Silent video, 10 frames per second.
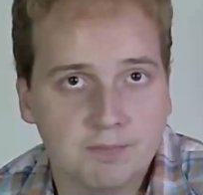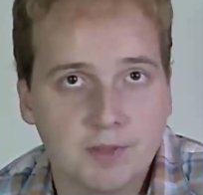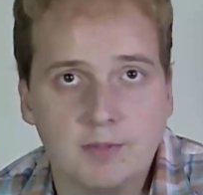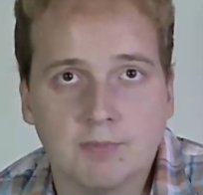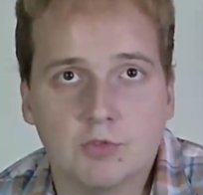
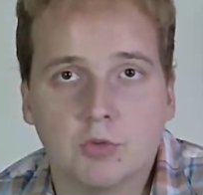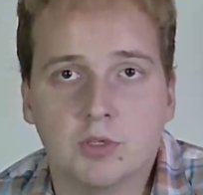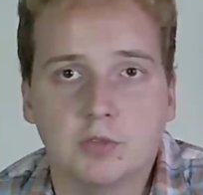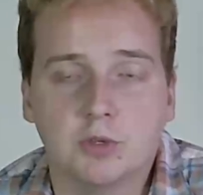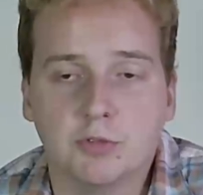in
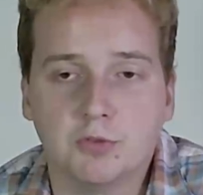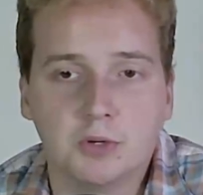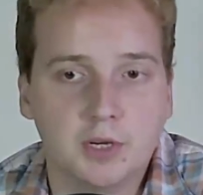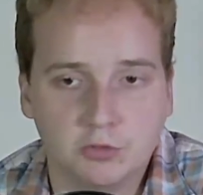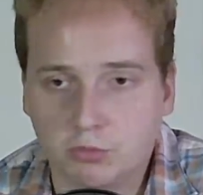
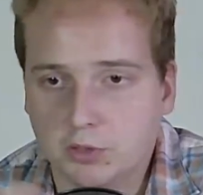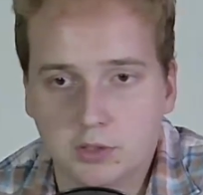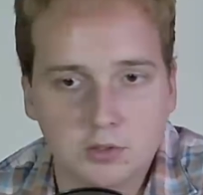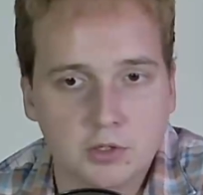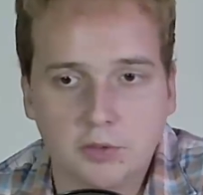2024 as we're
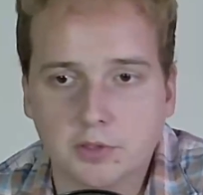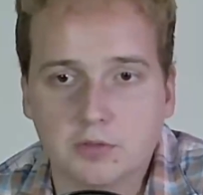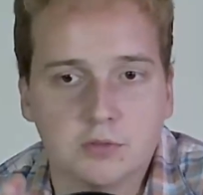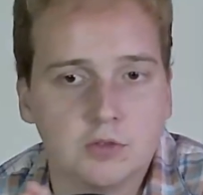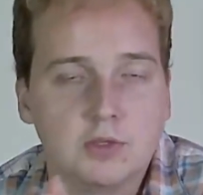
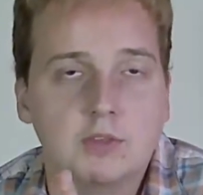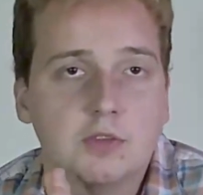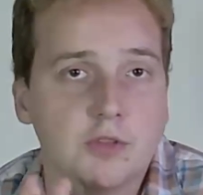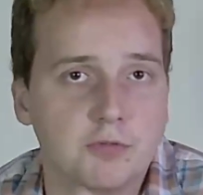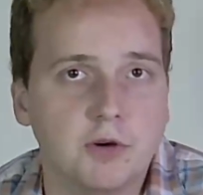going
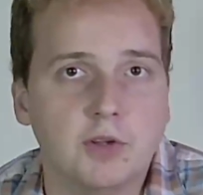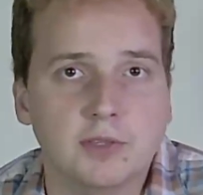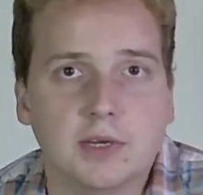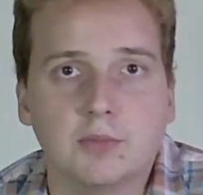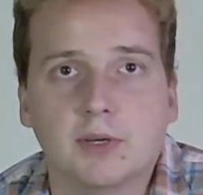into the fall
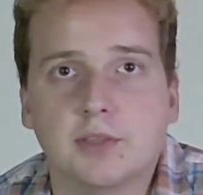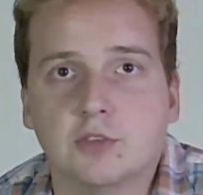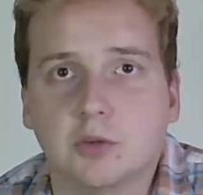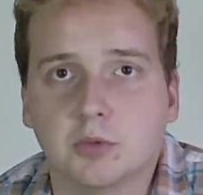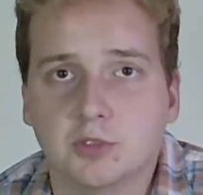now, right?
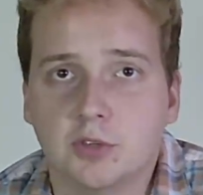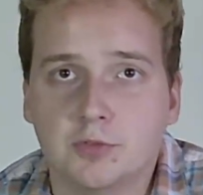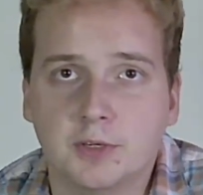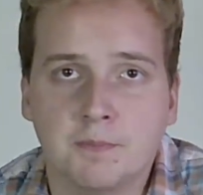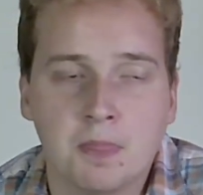Summer's
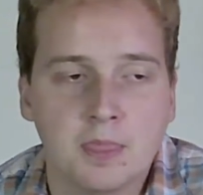over.